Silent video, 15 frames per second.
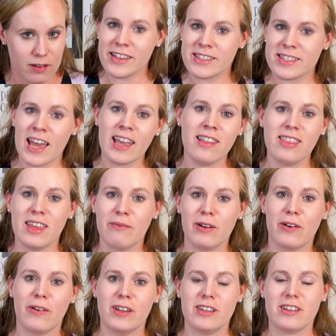The second thing we're
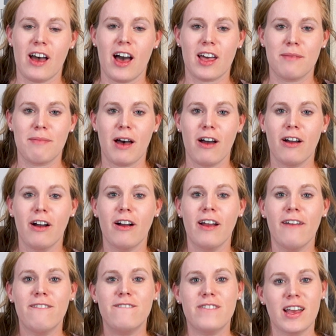going to talk about
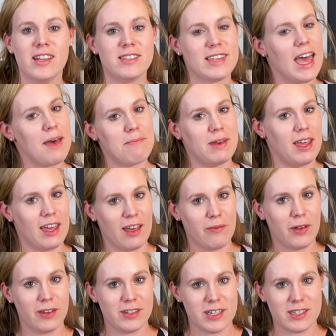are events happening at
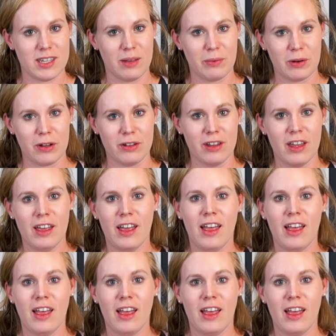Walt Disney World.